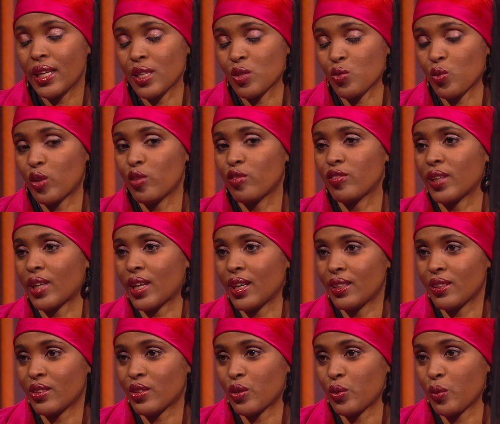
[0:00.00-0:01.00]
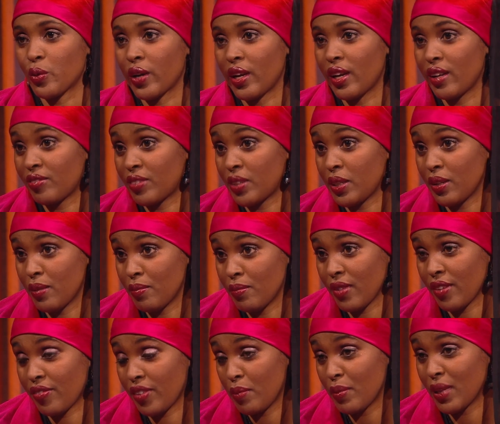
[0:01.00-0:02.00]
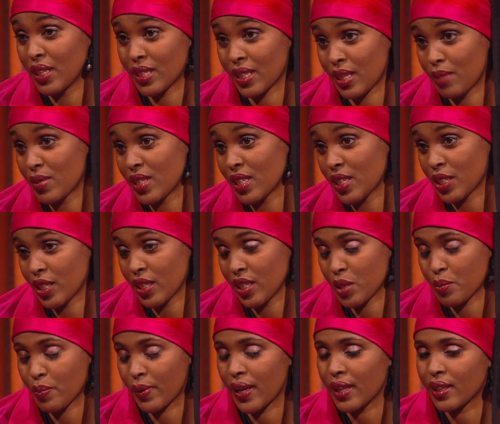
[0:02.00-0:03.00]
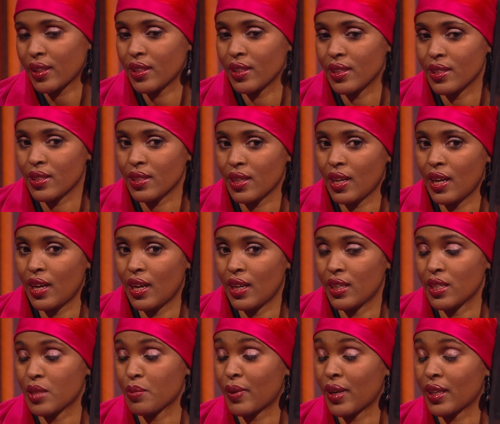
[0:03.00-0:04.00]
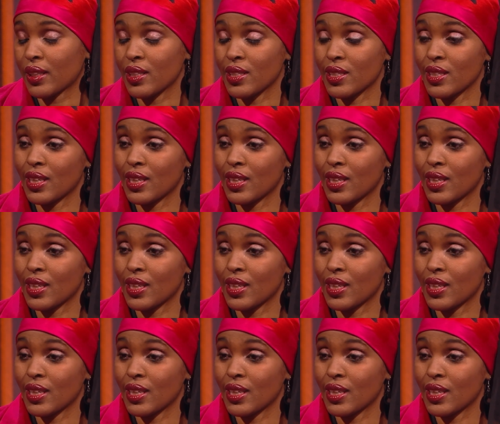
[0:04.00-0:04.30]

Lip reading: is one of the countries where female circumcision is practiced, and it's practiced